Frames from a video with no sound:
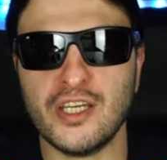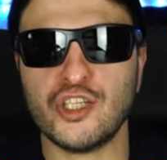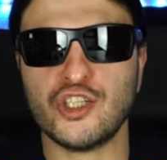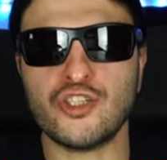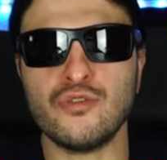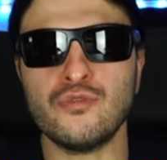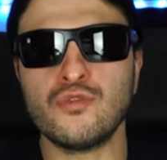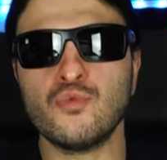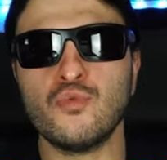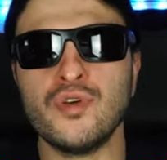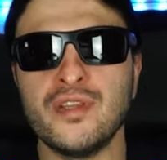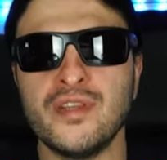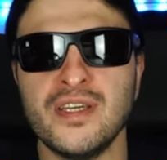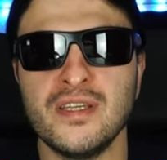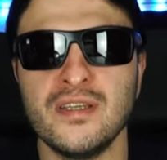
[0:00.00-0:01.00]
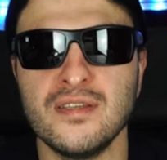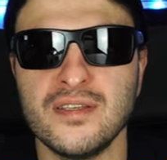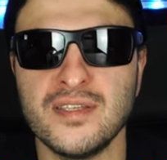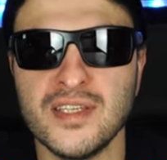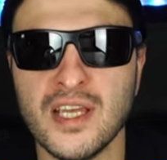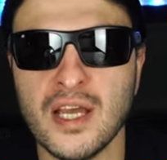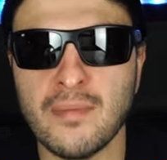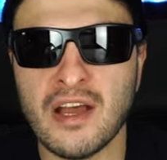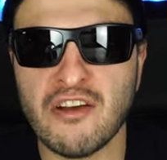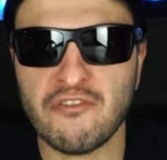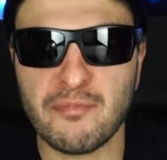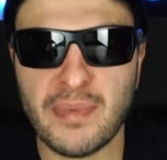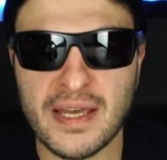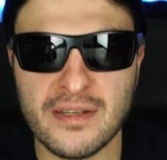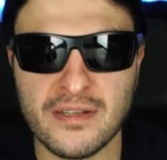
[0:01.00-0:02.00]
issues with the
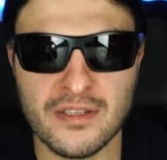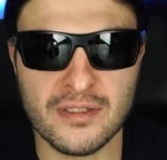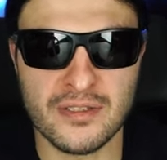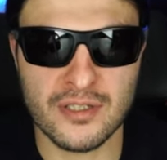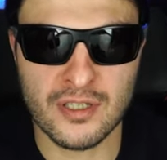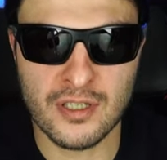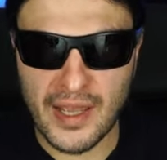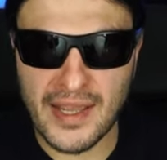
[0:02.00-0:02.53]
ZMF pendant.